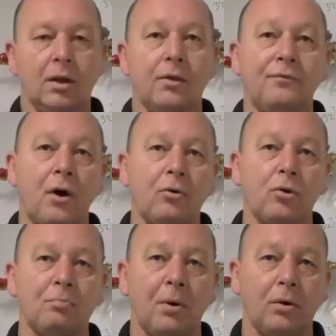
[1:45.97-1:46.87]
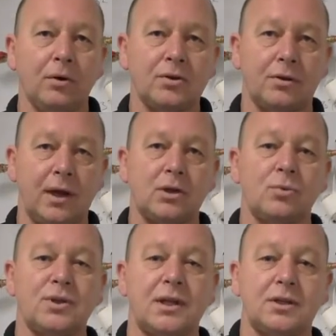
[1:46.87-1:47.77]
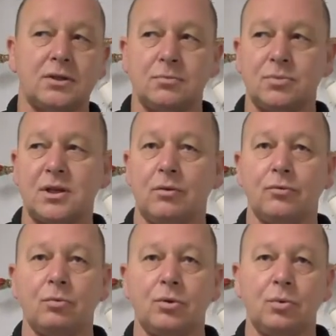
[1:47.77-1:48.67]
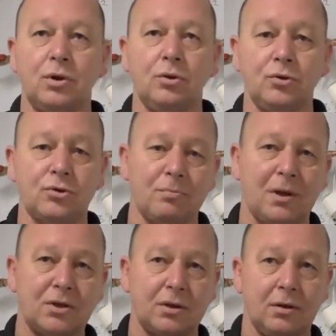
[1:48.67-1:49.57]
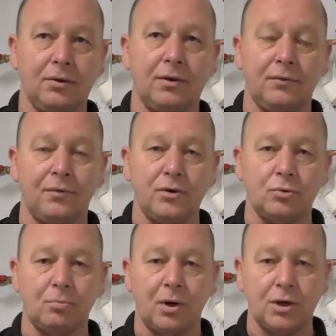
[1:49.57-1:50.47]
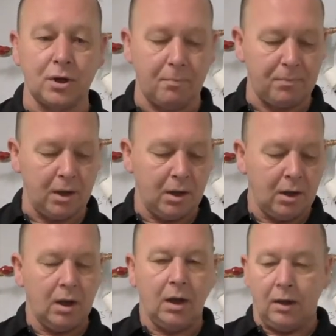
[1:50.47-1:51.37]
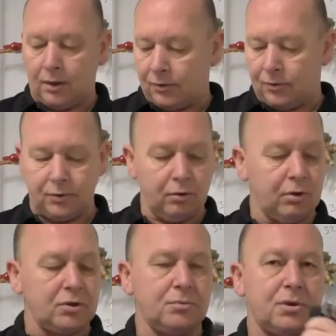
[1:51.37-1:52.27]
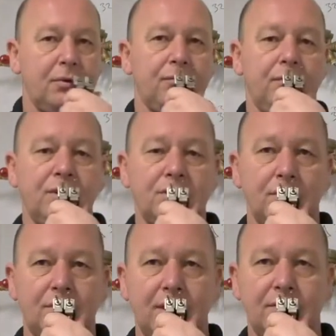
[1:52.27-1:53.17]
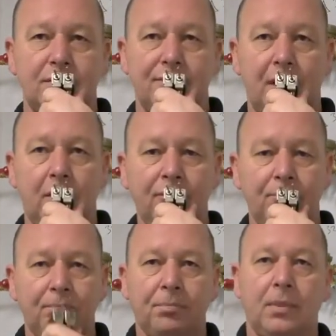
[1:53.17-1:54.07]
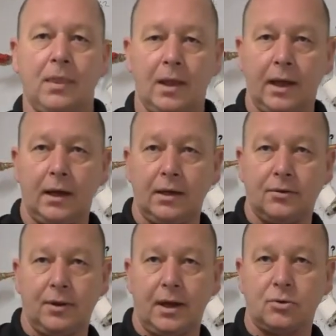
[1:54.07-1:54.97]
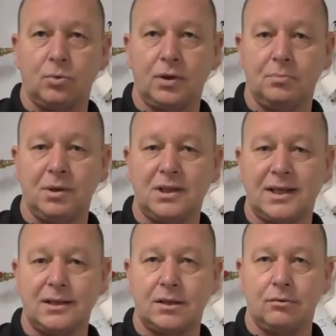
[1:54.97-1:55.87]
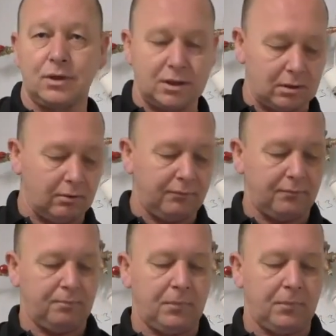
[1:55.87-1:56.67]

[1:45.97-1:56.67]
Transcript: The final components are the actual sensors themselves, which we use to measure the differential pressure. The units themselves are inserted into the valve and into the actual DP sensor itself.